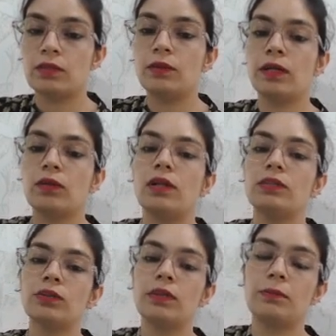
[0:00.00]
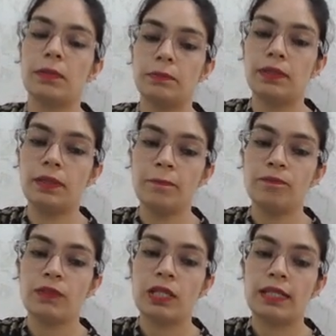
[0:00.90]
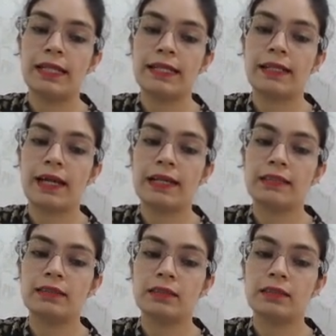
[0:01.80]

You can also remember, like, as